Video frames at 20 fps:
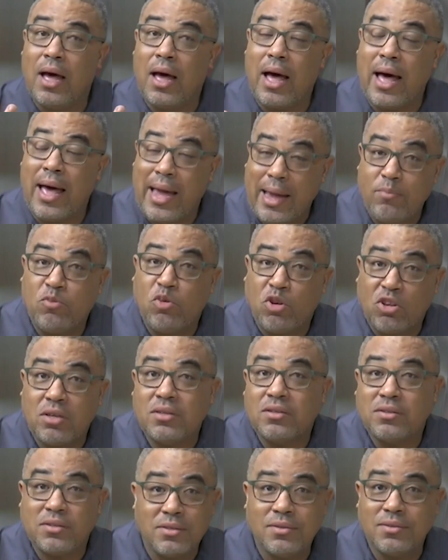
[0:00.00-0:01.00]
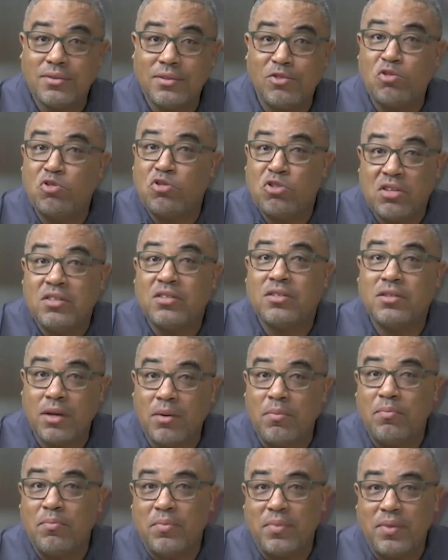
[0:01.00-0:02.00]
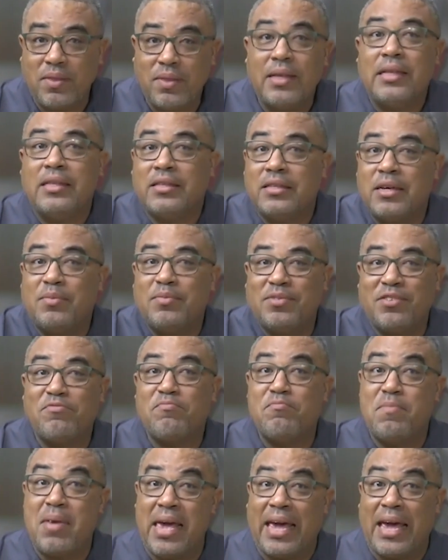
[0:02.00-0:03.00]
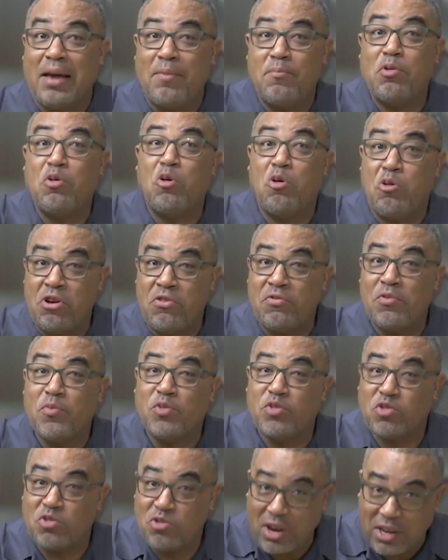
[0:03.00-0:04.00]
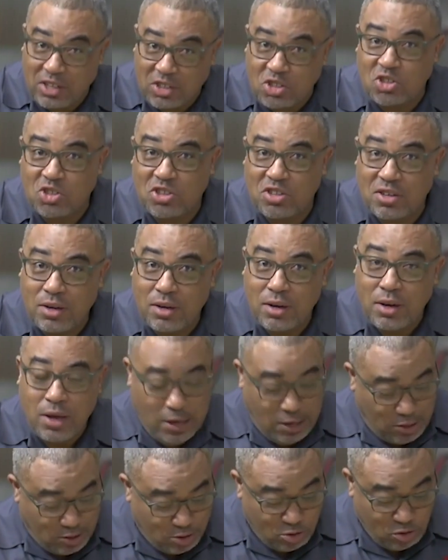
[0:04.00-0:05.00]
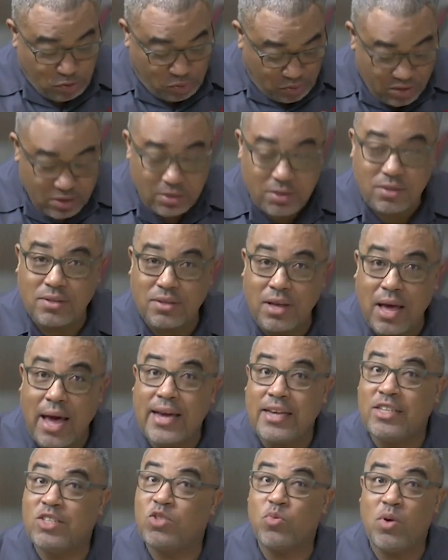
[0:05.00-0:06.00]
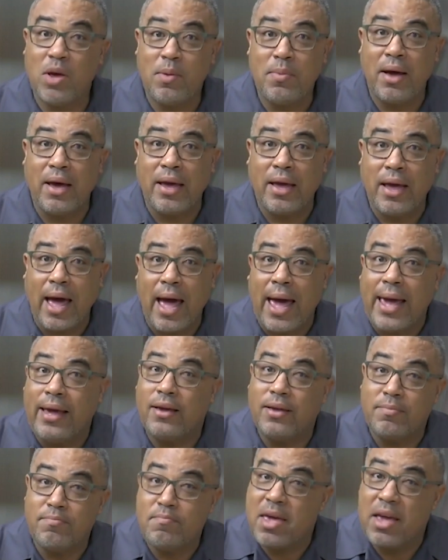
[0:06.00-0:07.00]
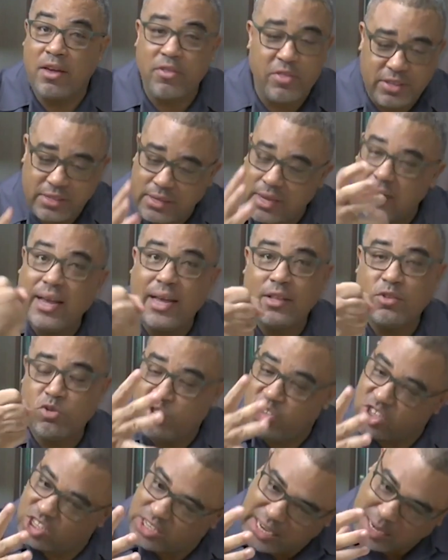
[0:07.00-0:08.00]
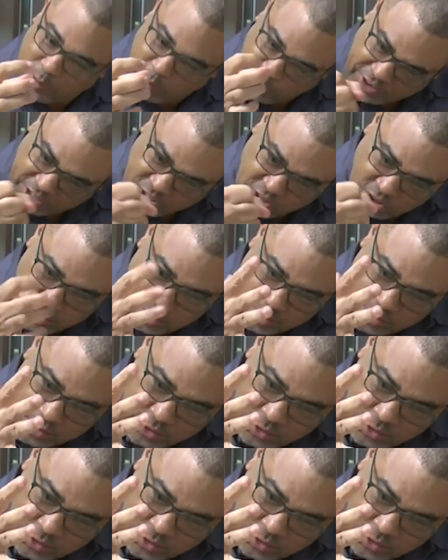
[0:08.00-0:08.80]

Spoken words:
I am not as good as some in terms of making Pholourie from scratch. So this, I swear by, I could make this and get on just like the professionals, you